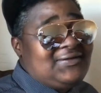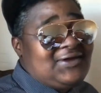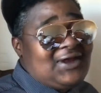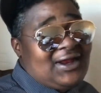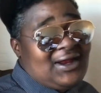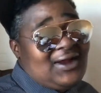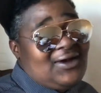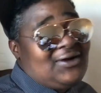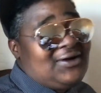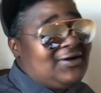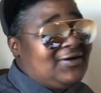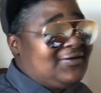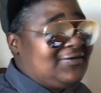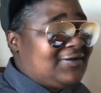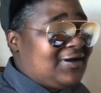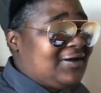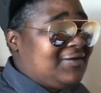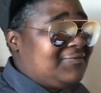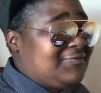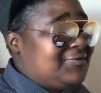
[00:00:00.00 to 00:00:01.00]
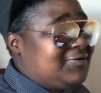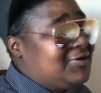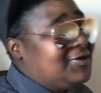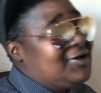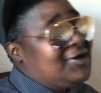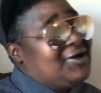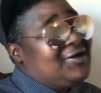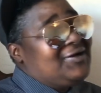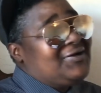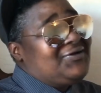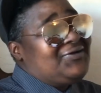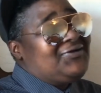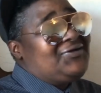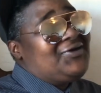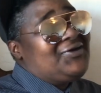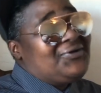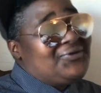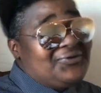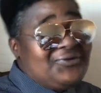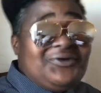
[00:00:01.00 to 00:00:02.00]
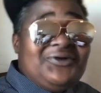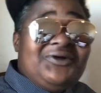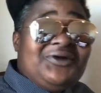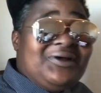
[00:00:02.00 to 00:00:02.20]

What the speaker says: check out her Cypher. So,